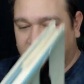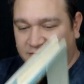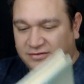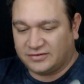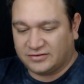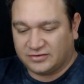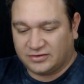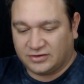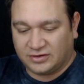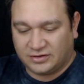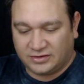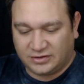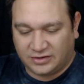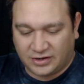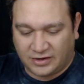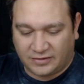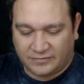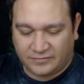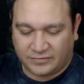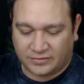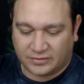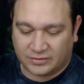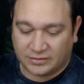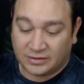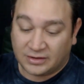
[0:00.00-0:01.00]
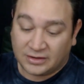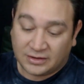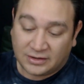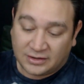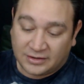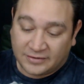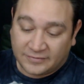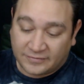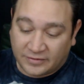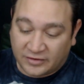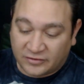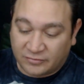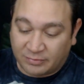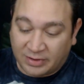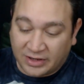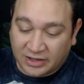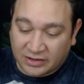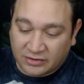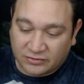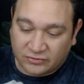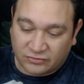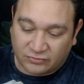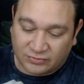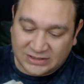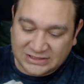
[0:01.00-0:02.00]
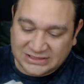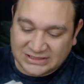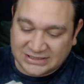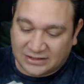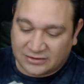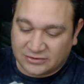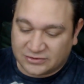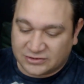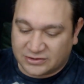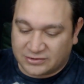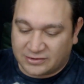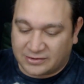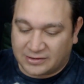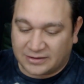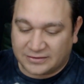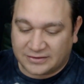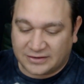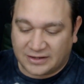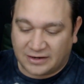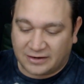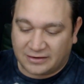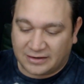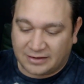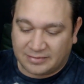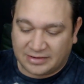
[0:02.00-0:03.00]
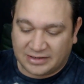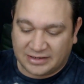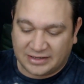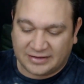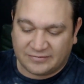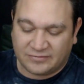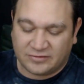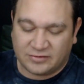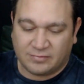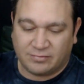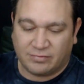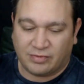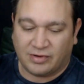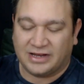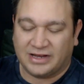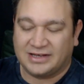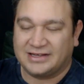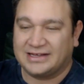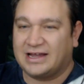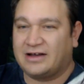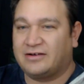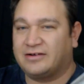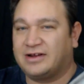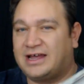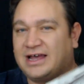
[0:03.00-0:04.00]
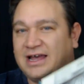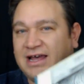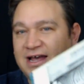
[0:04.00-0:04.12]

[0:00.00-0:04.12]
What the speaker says: This is good, you know, for us pickers, resellers that are out there. I mean, it gives you a breakdown